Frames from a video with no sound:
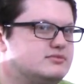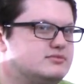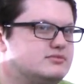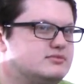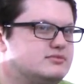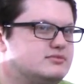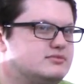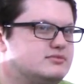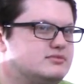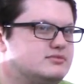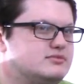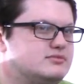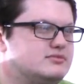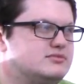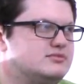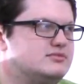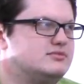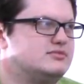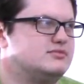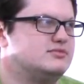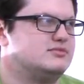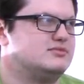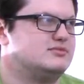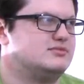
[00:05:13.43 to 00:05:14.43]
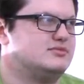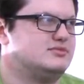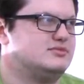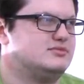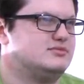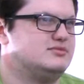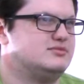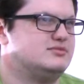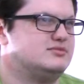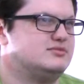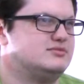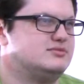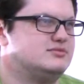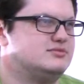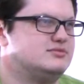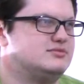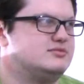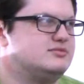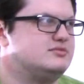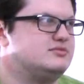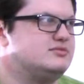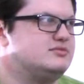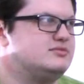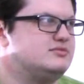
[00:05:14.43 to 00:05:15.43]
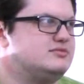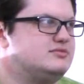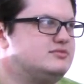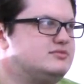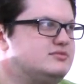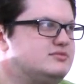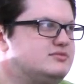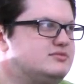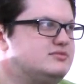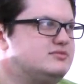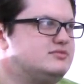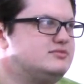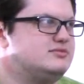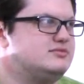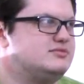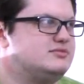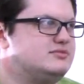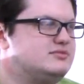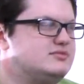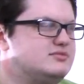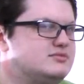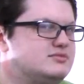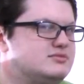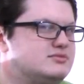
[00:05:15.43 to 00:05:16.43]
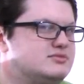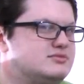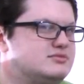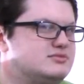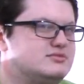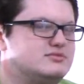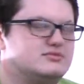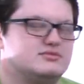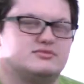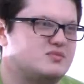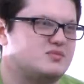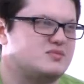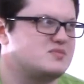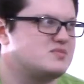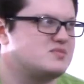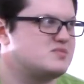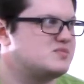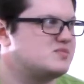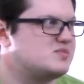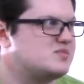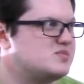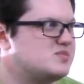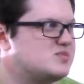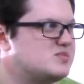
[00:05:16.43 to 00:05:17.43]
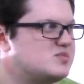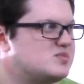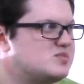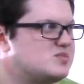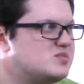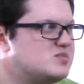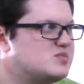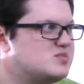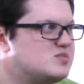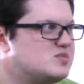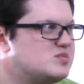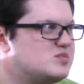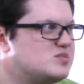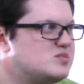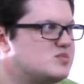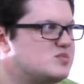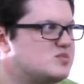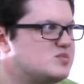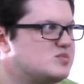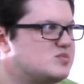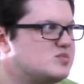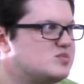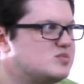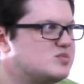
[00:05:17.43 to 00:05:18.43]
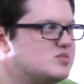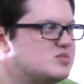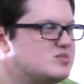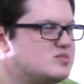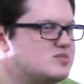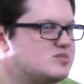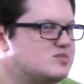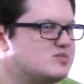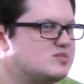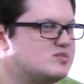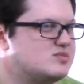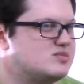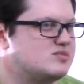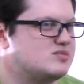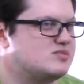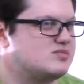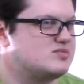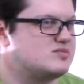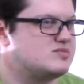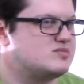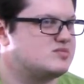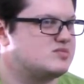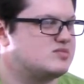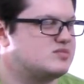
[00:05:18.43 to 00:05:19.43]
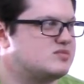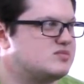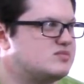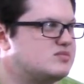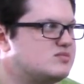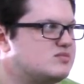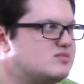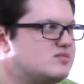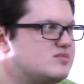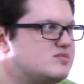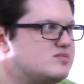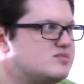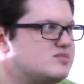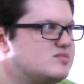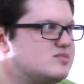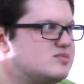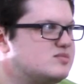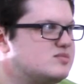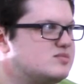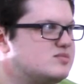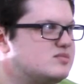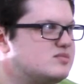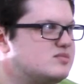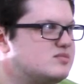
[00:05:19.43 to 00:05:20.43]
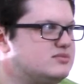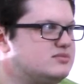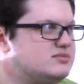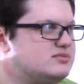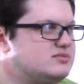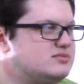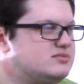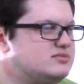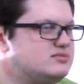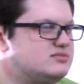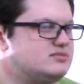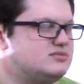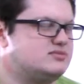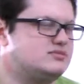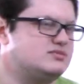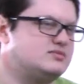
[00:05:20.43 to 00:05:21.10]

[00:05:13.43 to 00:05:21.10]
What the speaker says: [no speech]